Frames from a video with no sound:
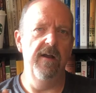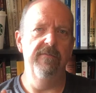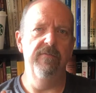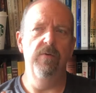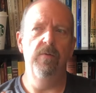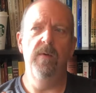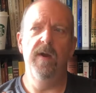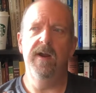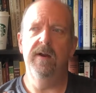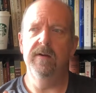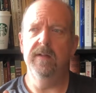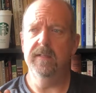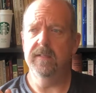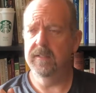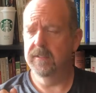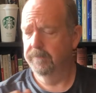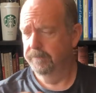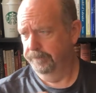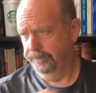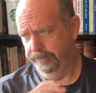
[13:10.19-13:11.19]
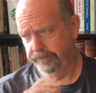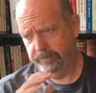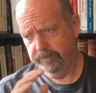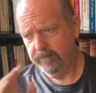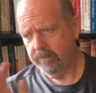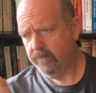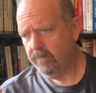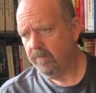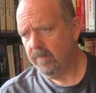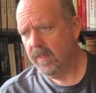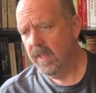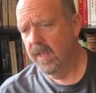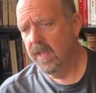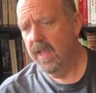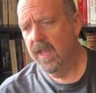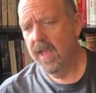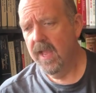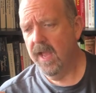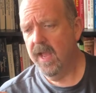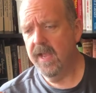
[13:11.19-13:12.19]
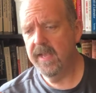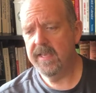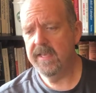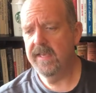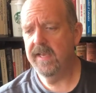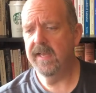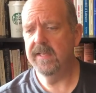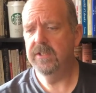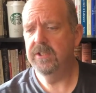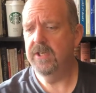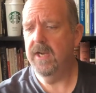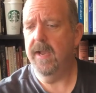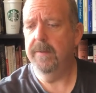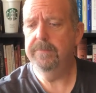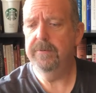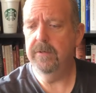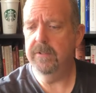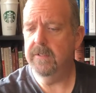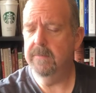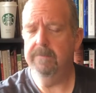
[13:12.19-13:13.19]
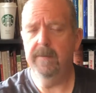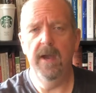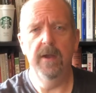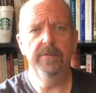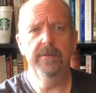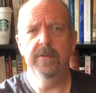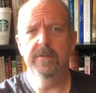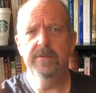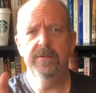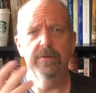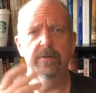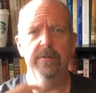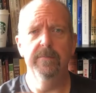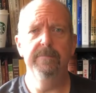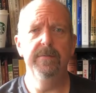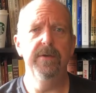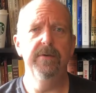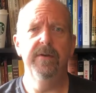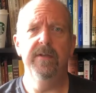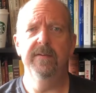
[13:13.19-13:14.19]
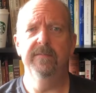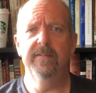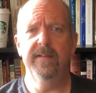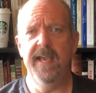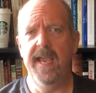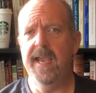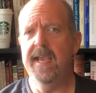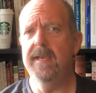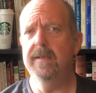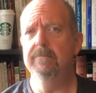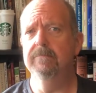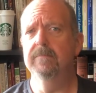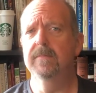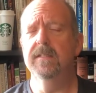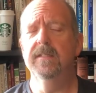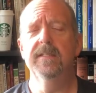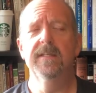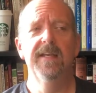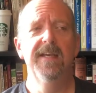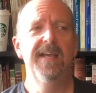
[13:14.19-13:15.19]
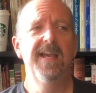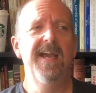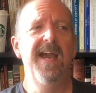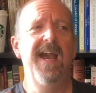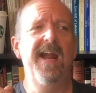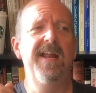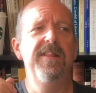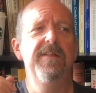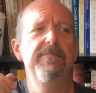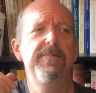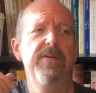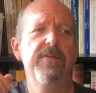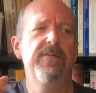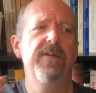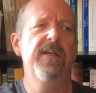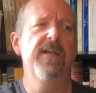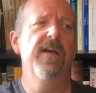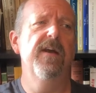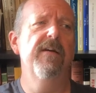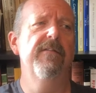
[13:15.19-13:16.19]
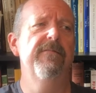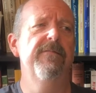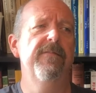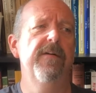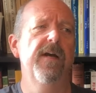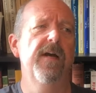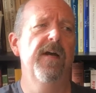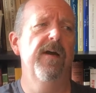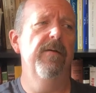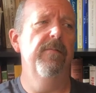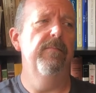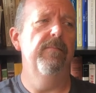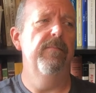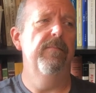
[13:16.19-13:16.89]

Awareness, uh, he has chapters about the sort of the beauty of games and the beauty of um,